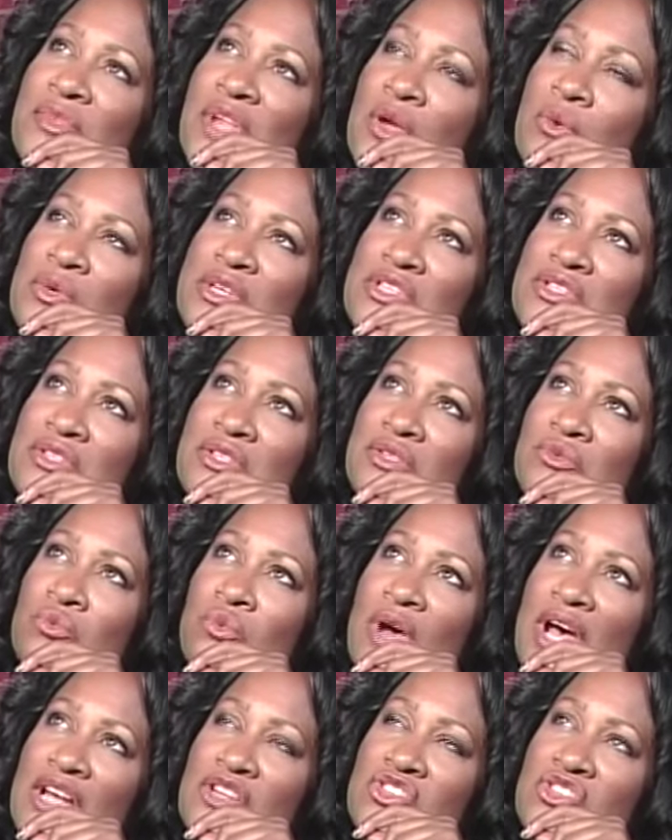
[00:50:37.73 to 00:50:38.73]
And we stood
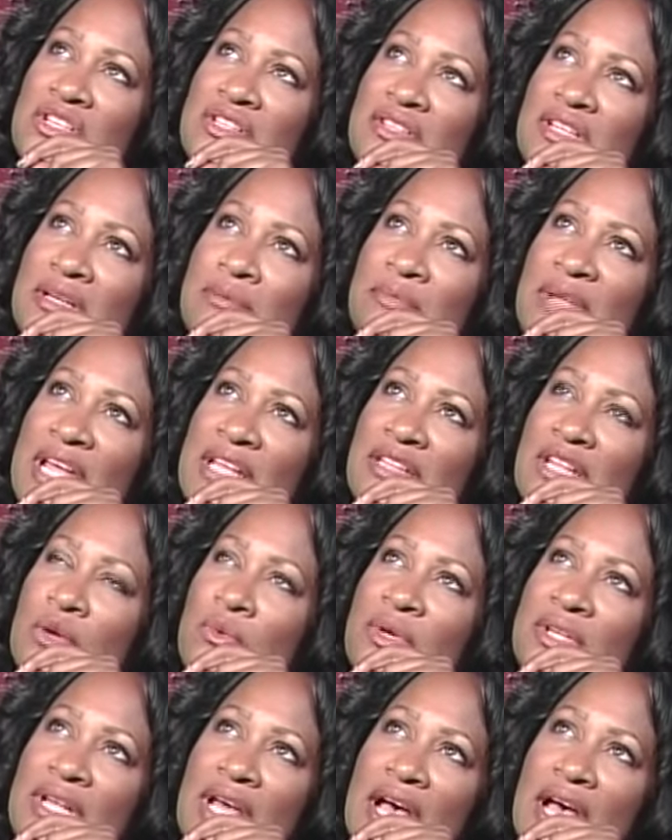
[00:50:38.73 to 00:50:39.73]
watching them, and they
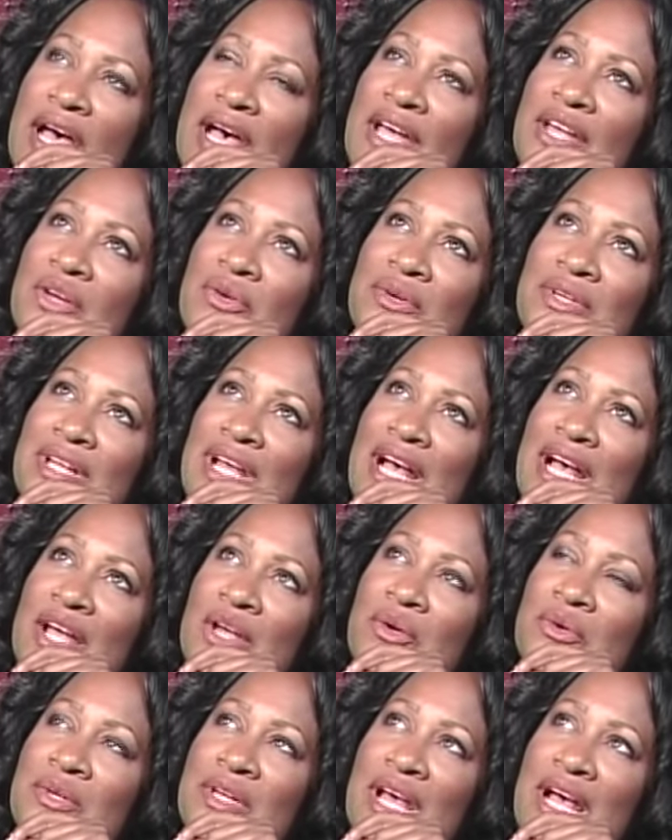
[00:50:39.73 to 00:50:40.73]
went higher and
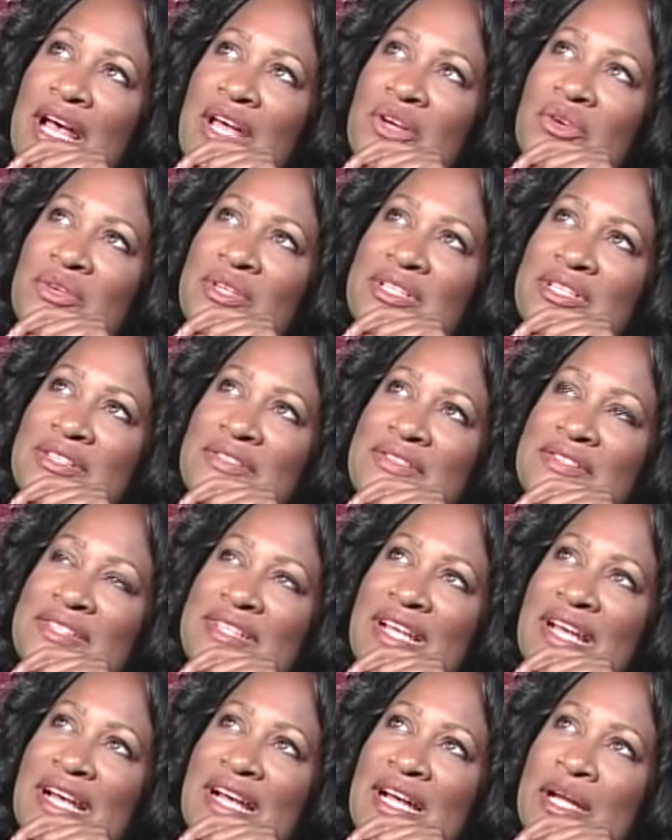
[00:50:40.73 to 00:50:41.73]
higher and higher into the
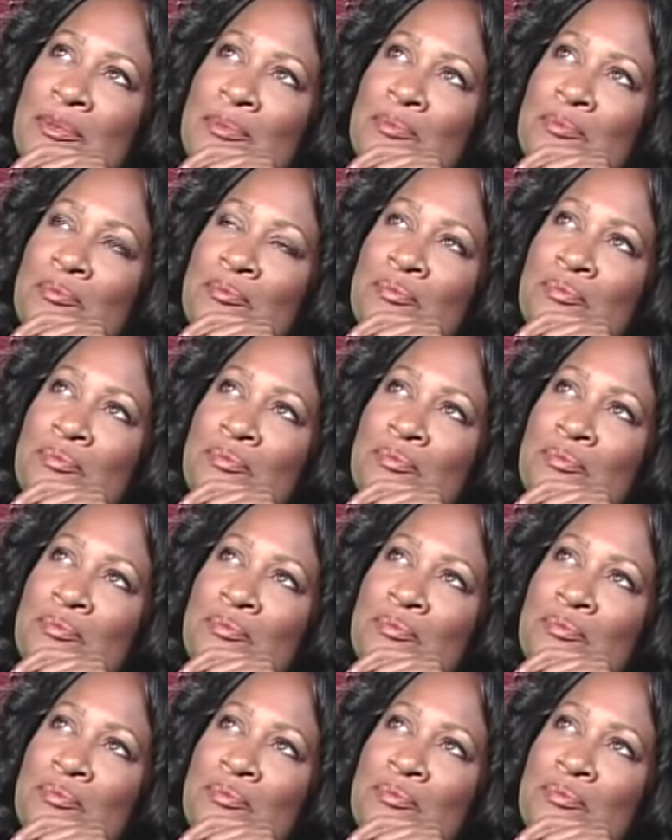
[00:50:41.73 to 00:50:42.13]
sky